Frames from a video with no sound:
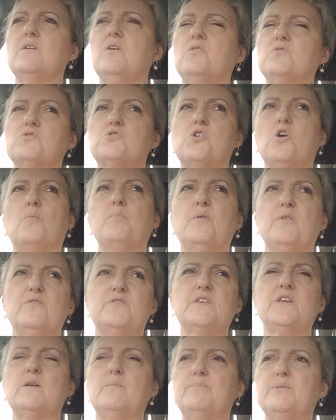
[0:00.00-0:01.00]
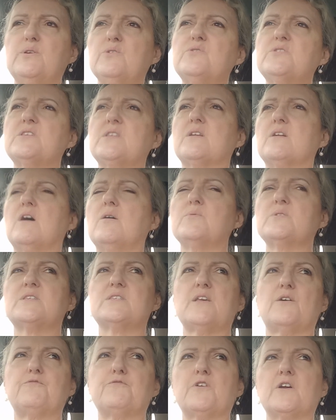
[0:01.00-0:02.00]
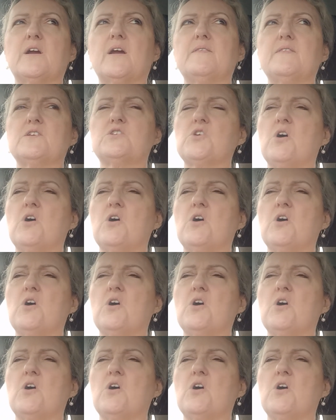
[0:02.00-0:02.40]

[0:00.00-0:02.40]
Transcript: on top of the abuse that I was suffering at the